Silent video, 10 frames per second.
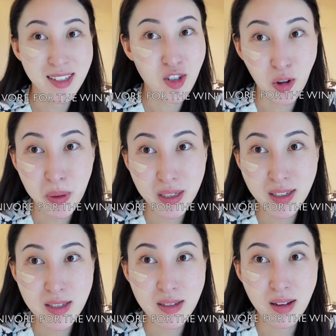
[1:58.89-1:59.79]
it's all
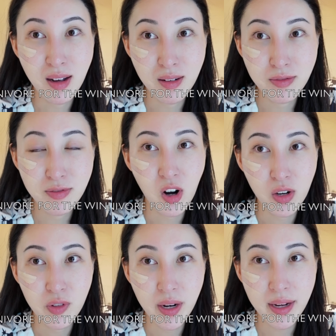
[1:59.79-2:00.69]
because of
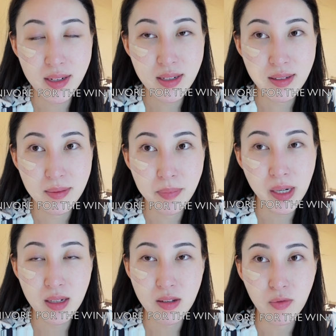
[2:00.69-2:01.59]
carnivore diet,
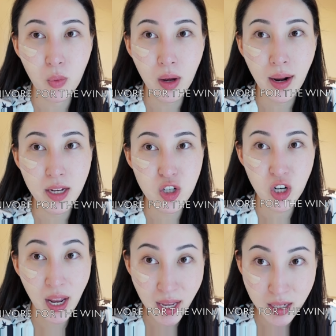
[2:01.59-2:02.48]
because of what I
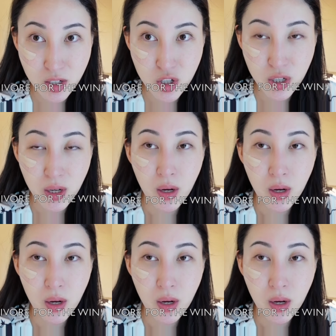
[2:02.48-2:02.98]
changed